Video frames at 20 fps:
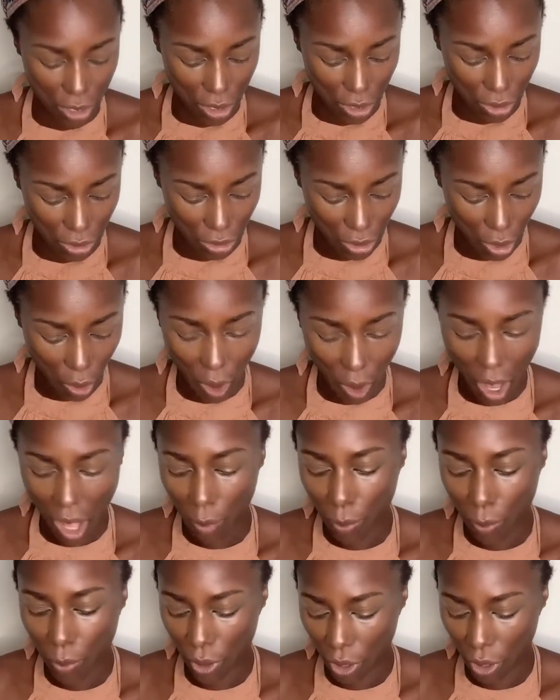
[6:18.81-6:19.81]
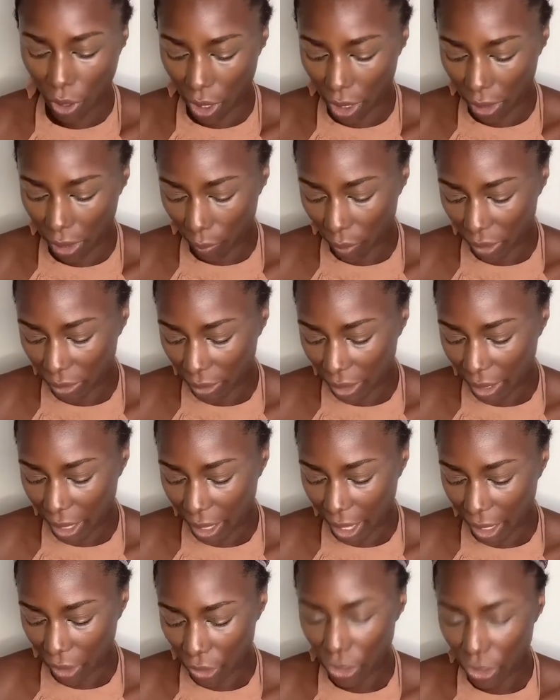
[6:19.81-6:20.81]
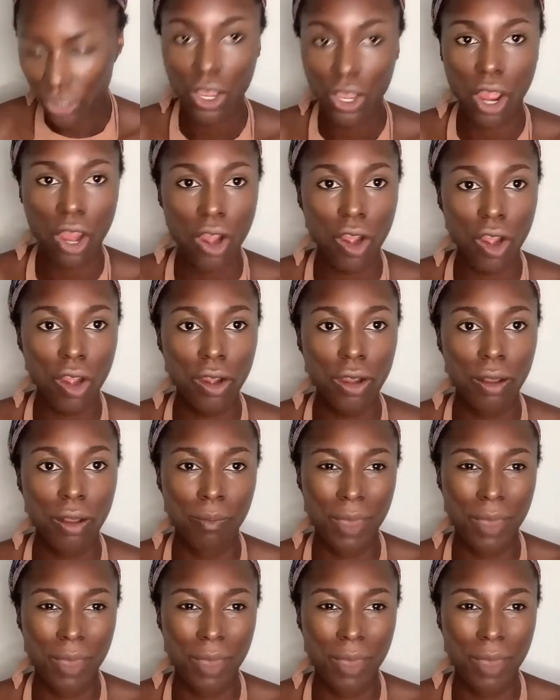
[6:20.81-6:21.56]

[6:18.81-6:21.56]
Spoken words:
So I'll put what the colors are